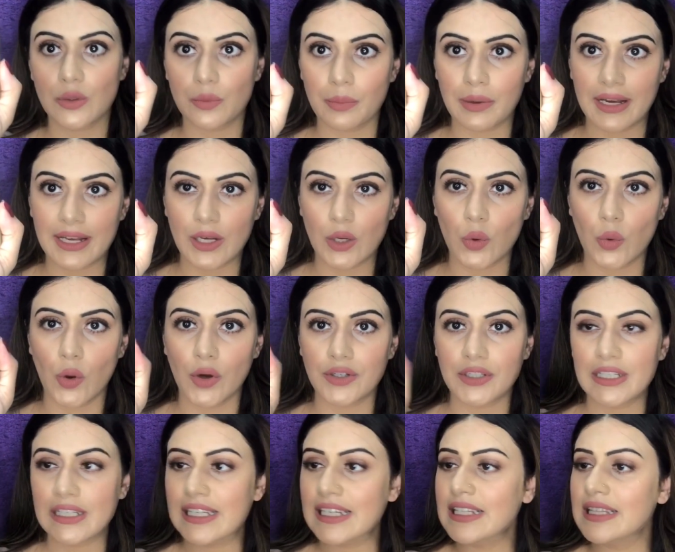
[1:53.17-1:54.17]
by
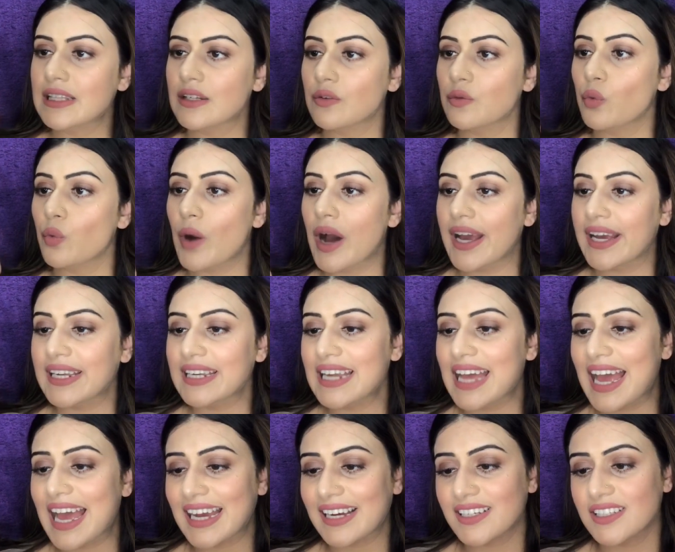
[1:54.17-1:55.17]
Caudalie the wine
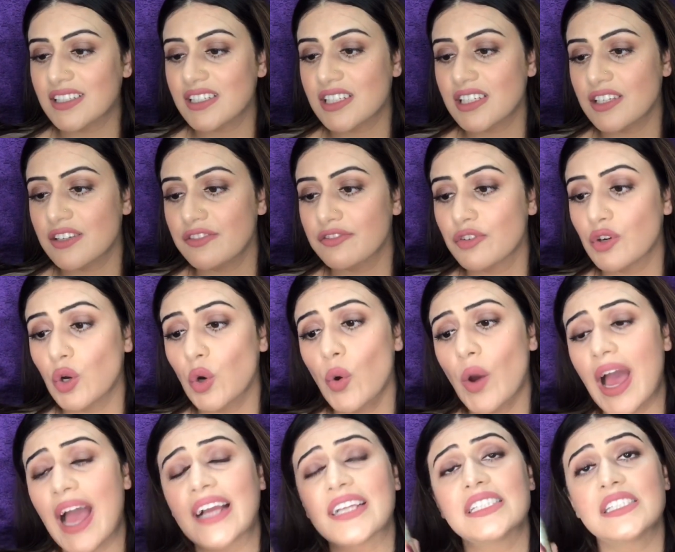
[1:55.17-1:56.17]
active glow
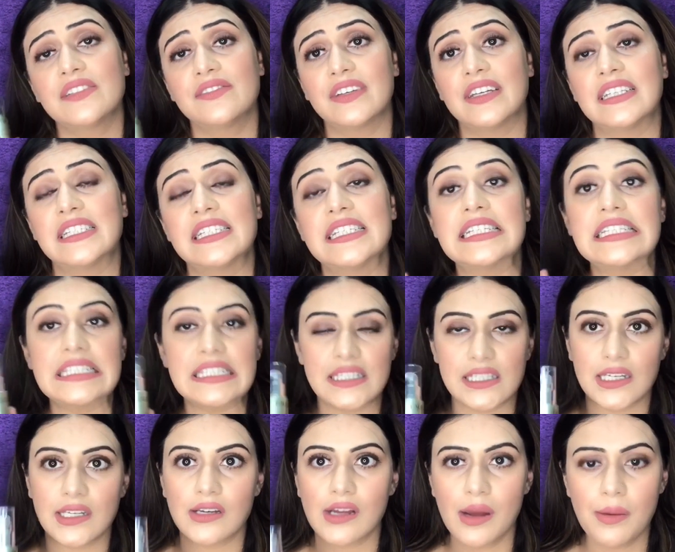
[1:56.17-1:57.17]
activating
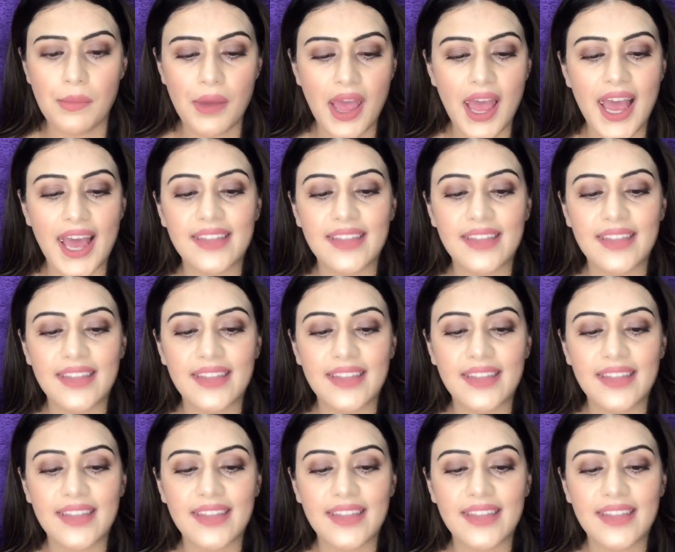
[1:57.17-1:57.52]
serum